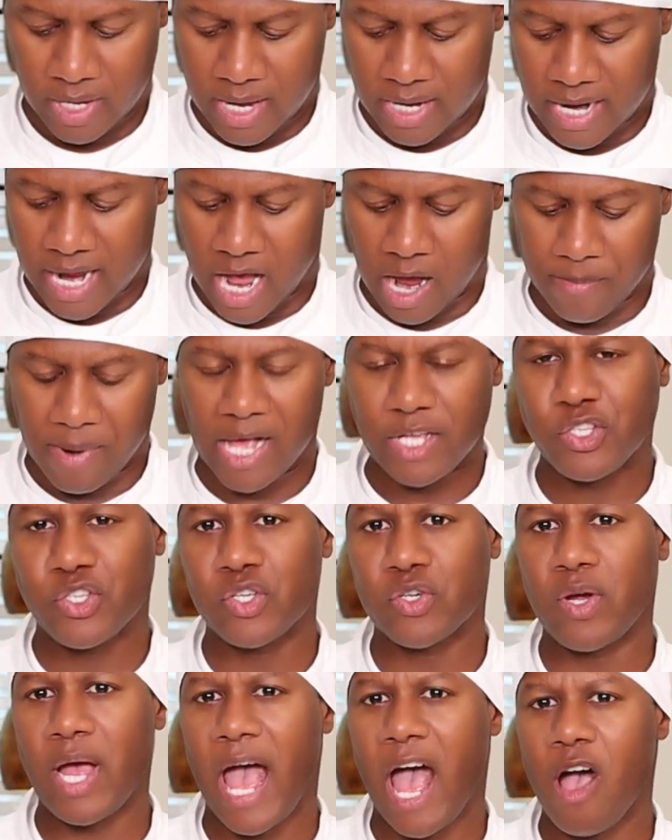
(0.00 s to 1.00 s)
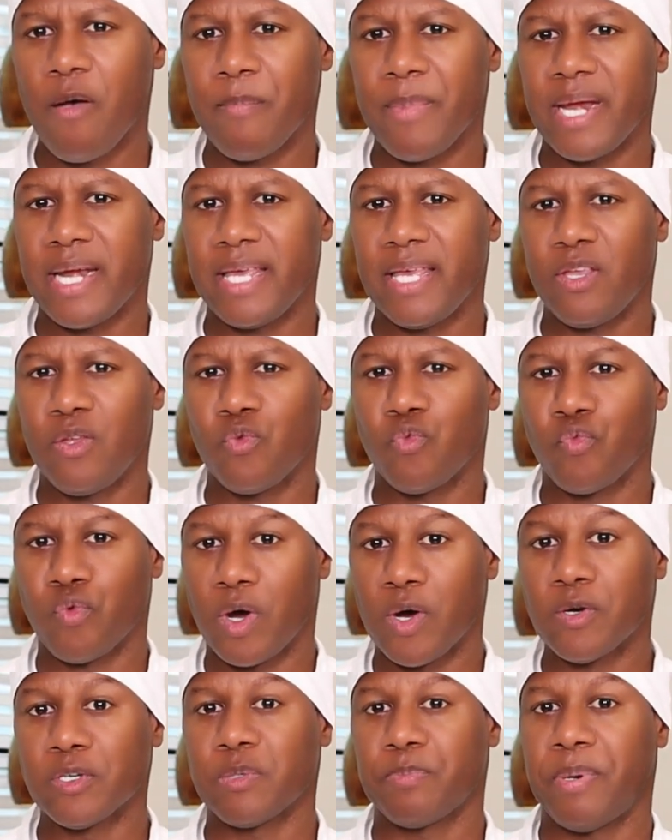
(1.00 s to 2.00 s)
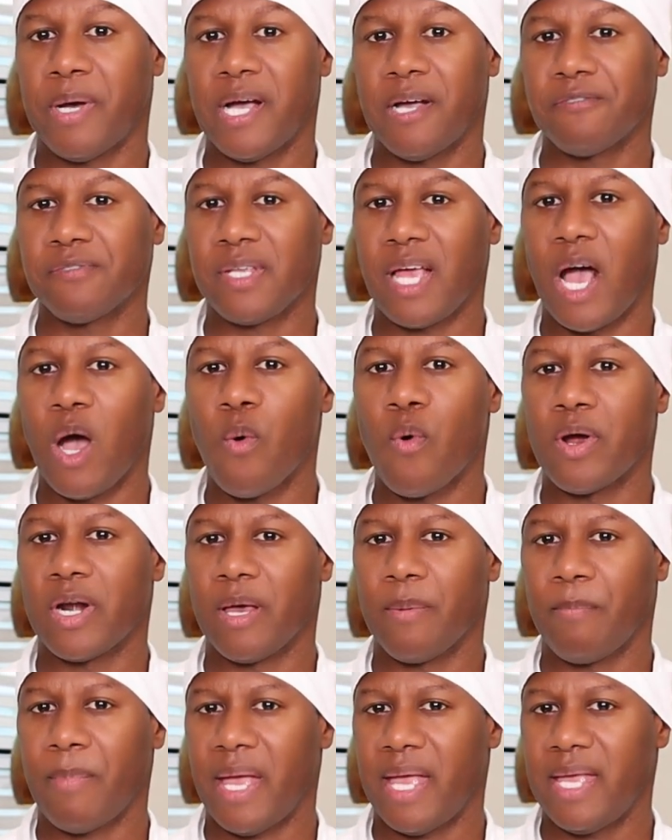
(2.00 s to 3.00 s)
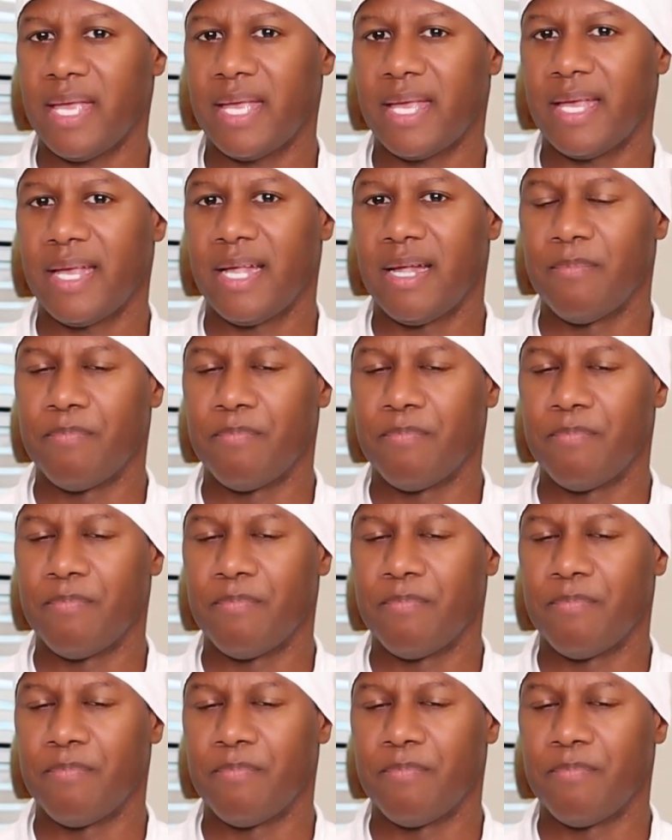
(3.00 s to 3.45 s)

Now, I'm not sure how many rose puffs I wanna make,